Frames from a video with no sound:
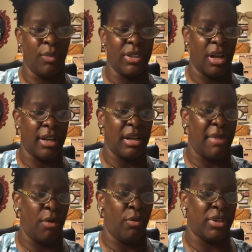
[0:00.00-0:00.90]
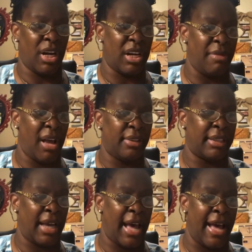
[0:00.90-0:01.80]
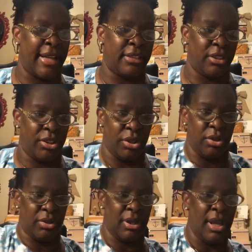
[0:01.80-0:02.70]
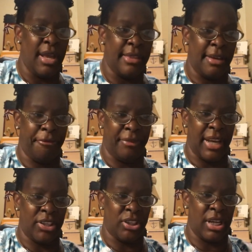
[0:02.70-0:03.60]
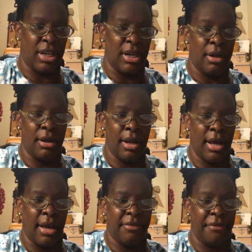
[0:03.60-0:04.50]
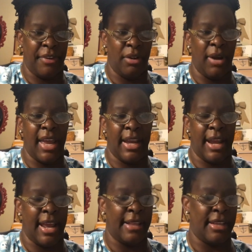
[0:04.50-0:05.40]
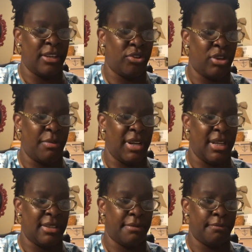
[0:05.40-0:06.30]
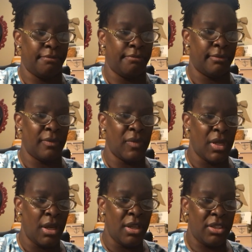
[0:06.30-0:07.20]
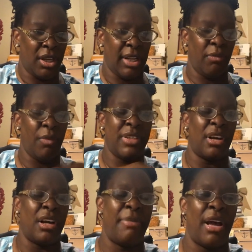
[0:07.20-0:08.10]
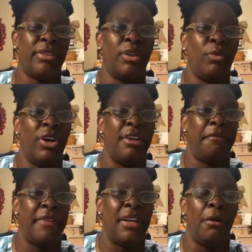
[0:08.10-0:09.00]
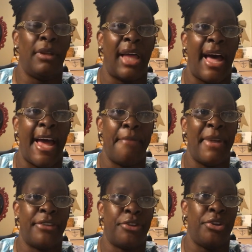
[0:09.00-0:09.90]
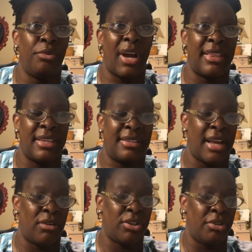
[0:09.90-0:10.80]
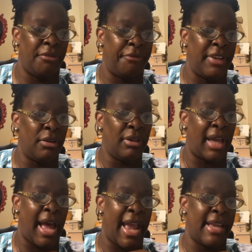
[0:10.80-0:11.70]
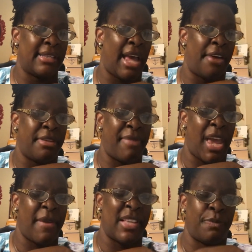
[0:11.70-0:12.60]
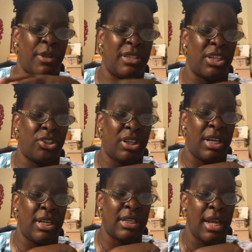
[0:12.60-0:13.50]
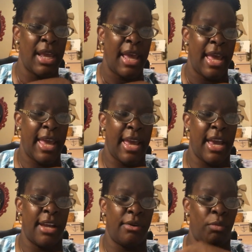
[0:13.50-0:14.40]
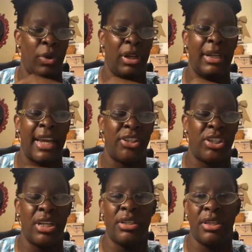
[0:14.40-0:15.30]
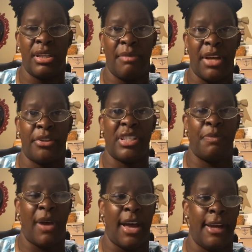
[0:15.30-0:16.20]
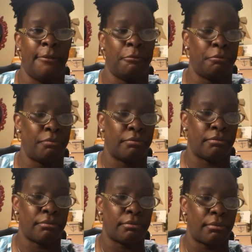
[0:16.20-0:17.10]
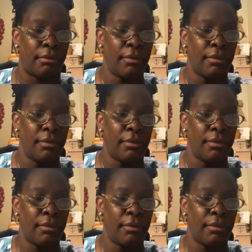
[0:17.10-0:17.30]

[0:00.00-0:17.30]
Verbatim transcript: Okay, so that's what we're talking about when we're talking about the attitude, the flexion of the fetal head and the extremities. So when we talk about the word fetal lie, make sure you write this down too. Fetal lie is how the baby is positioned in relation to the mother's spine.